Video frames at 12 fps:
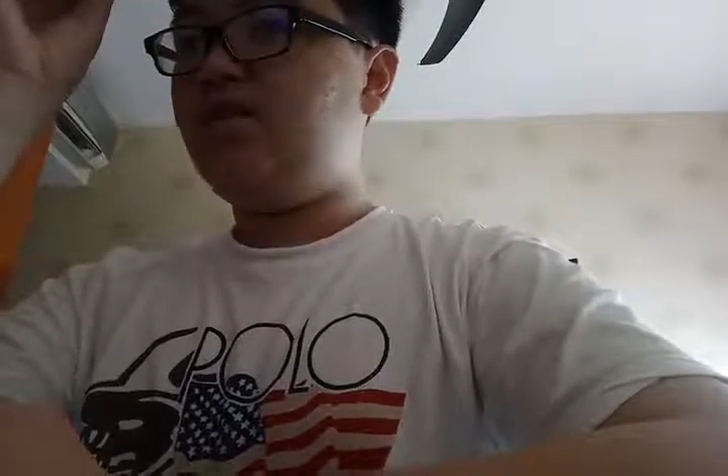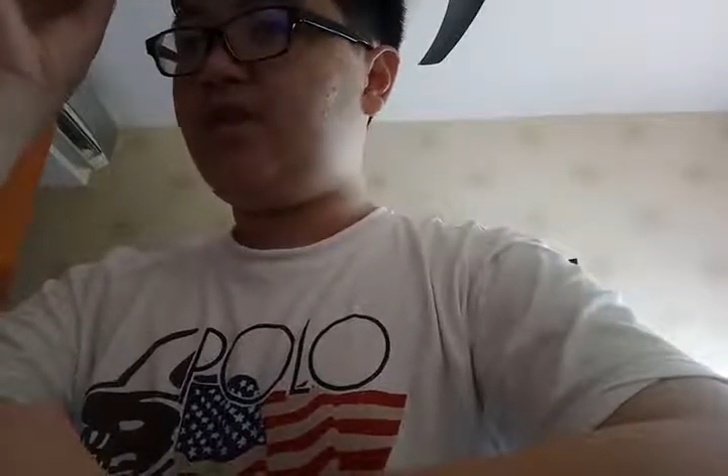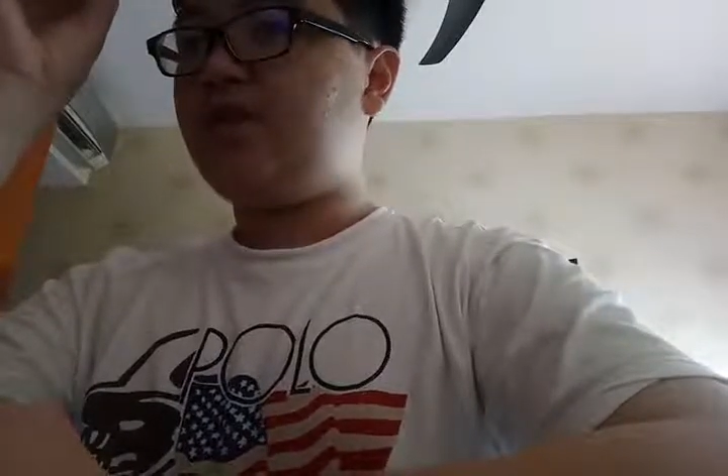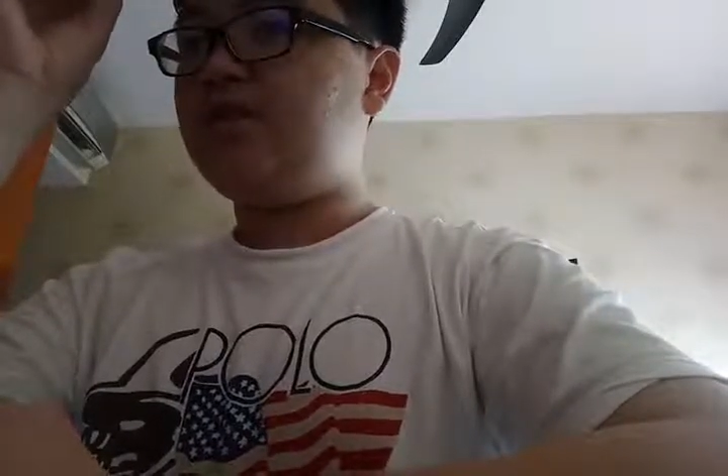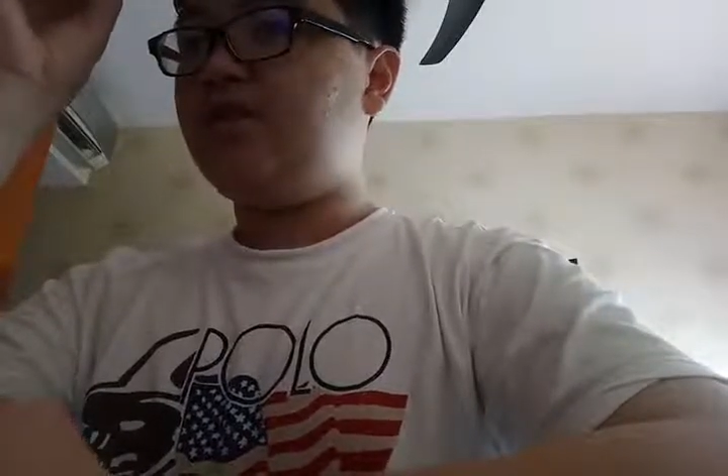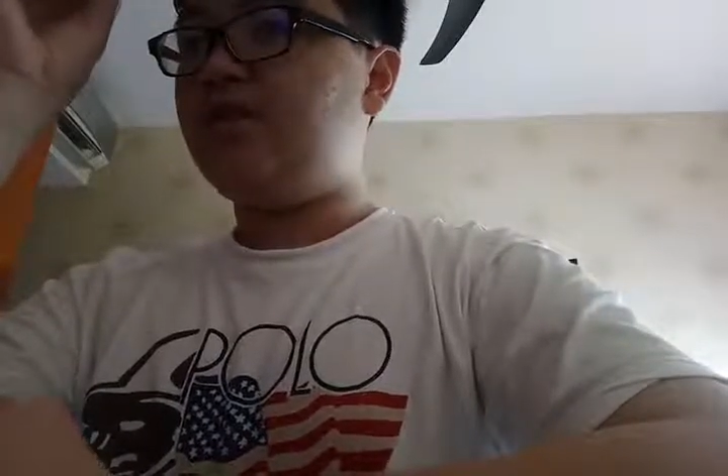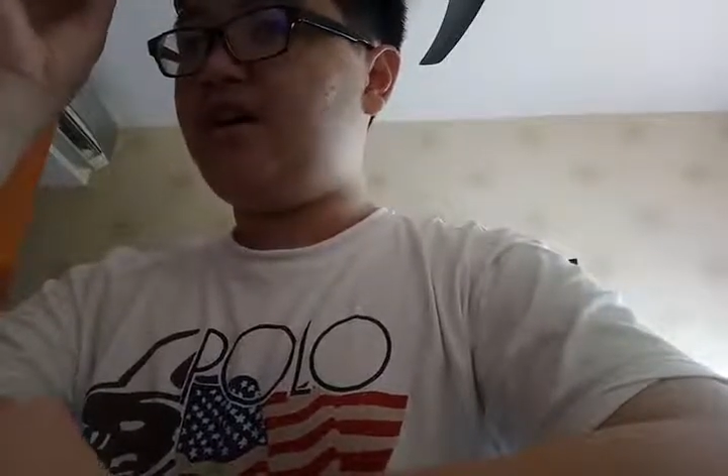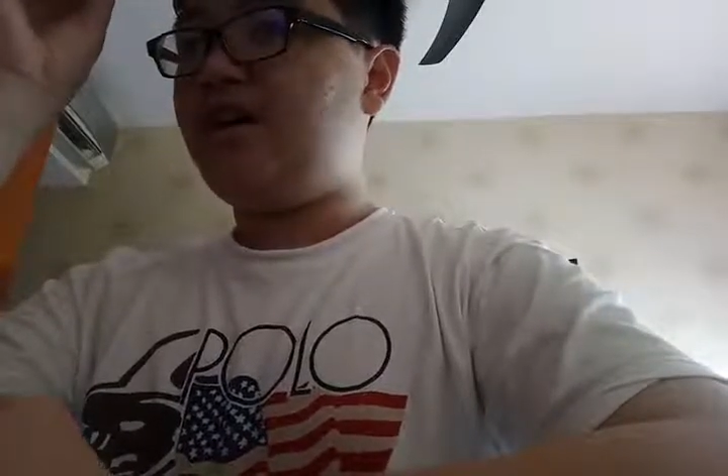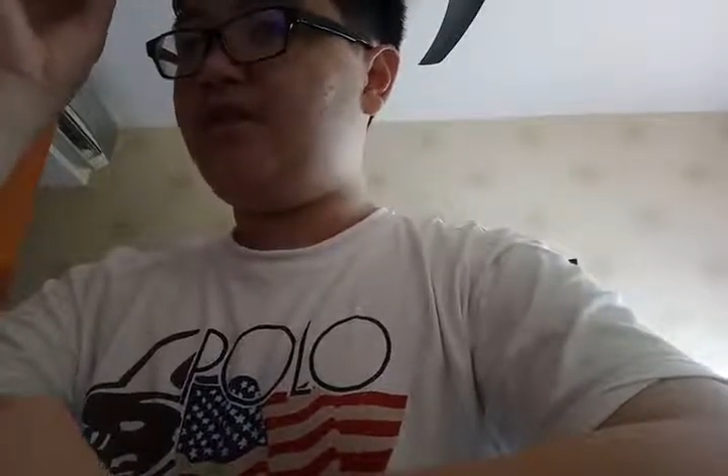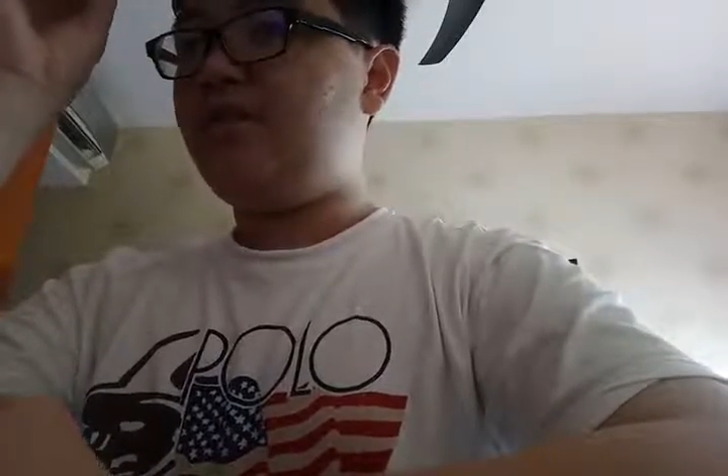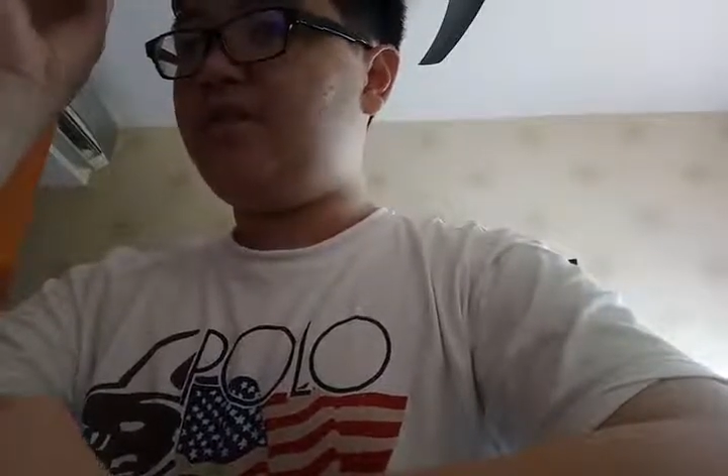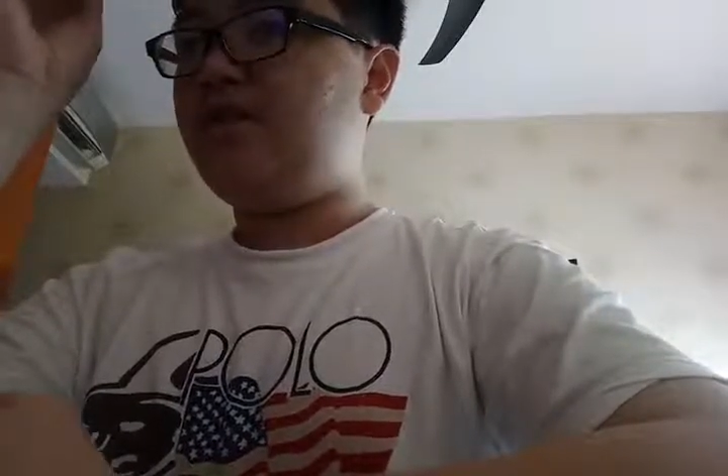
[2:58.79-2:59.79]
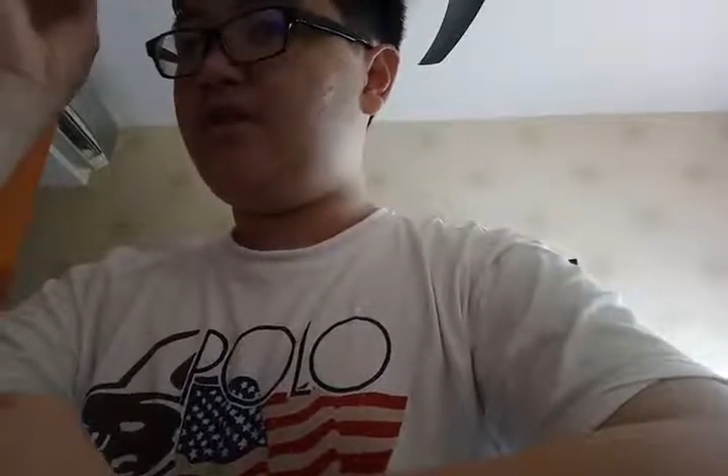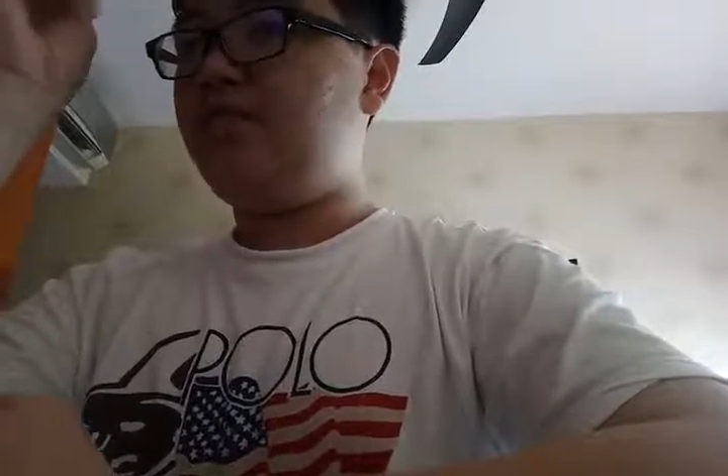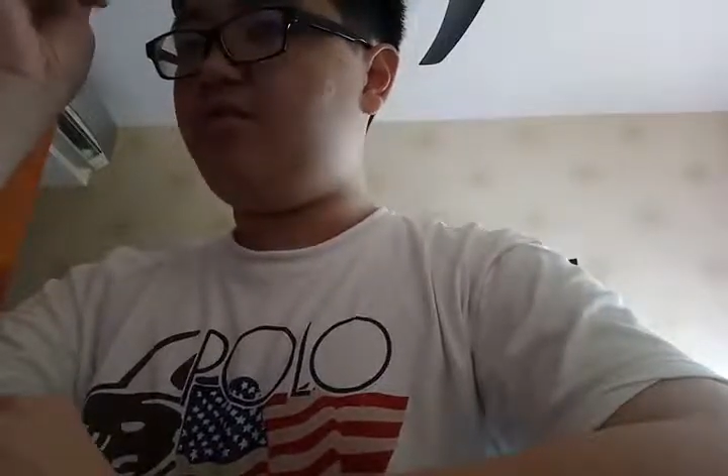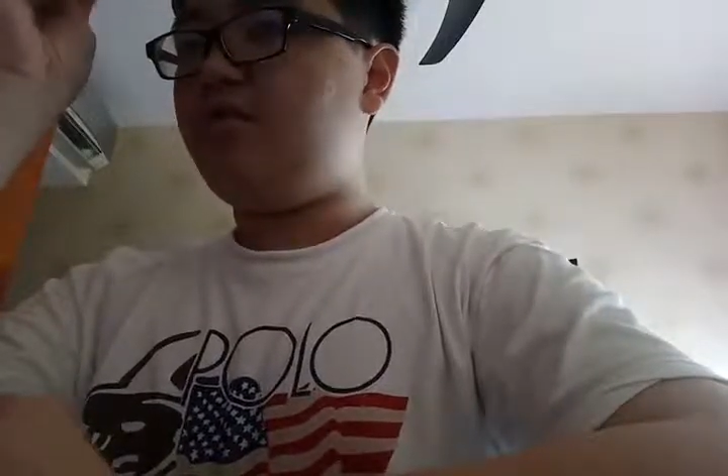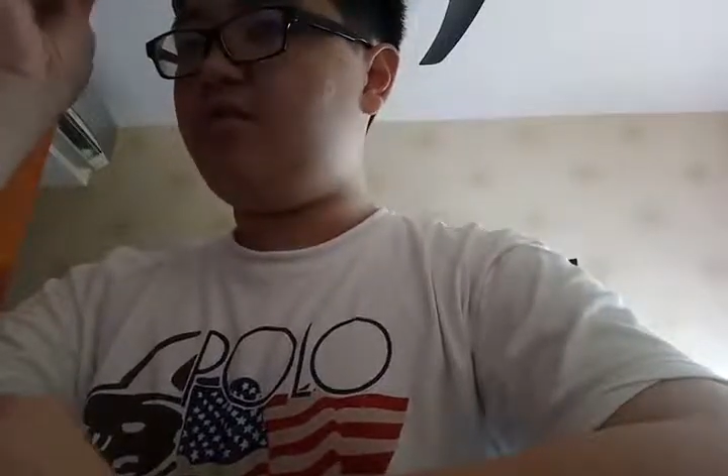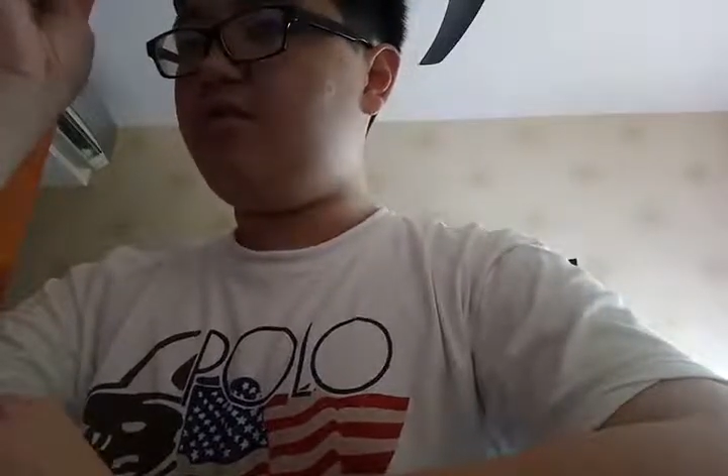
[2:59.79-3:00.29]
back to Black Marsh eh,
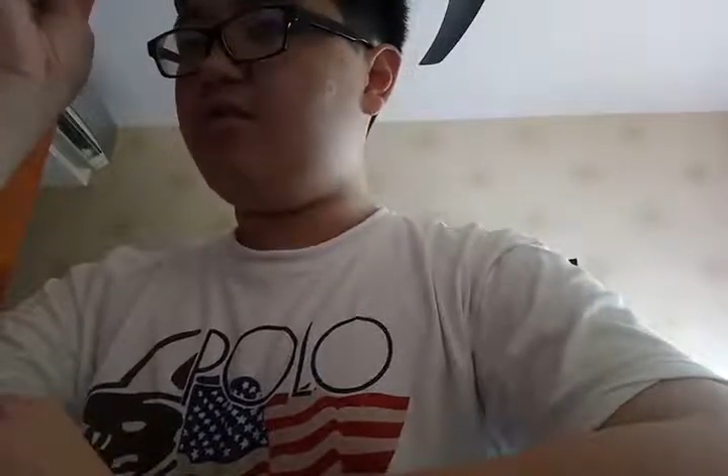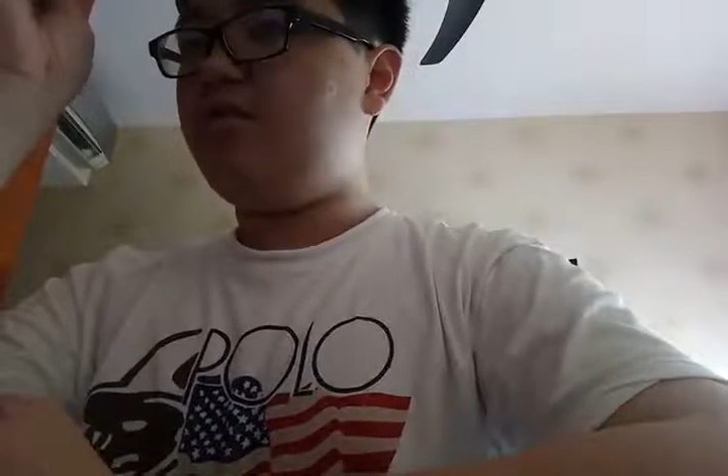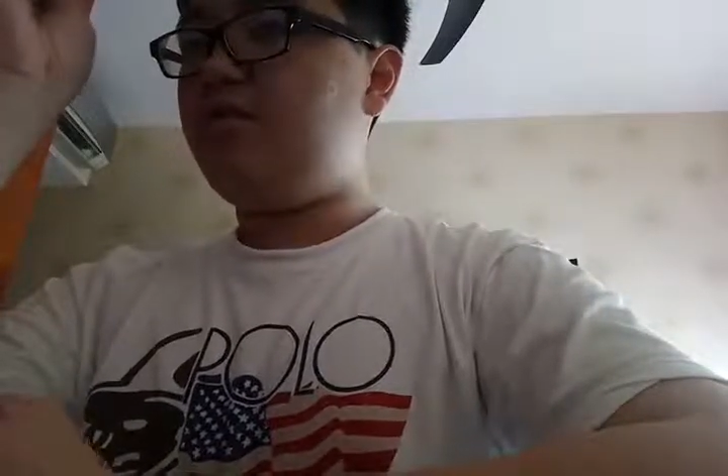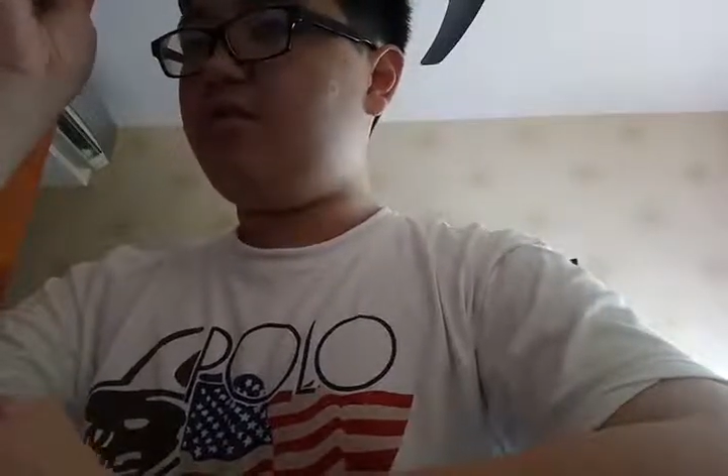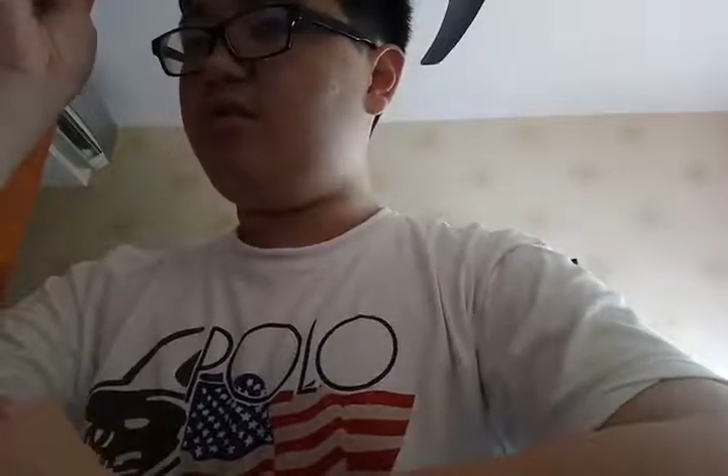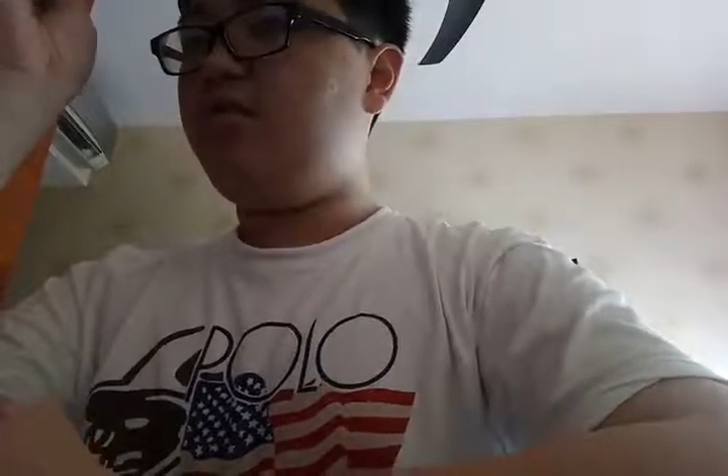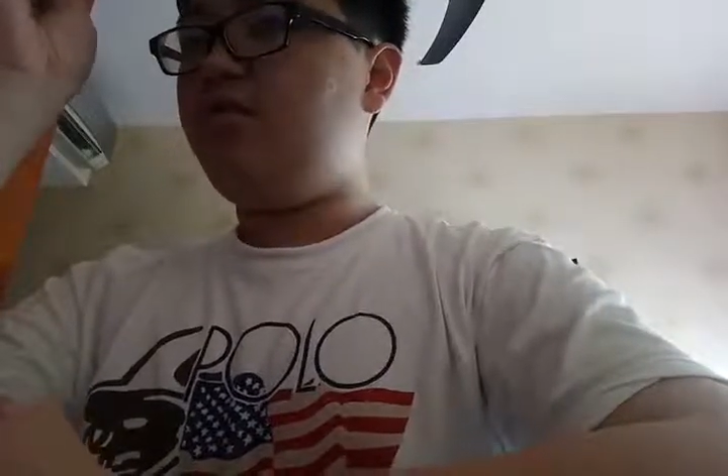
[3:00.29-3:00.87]
with eh,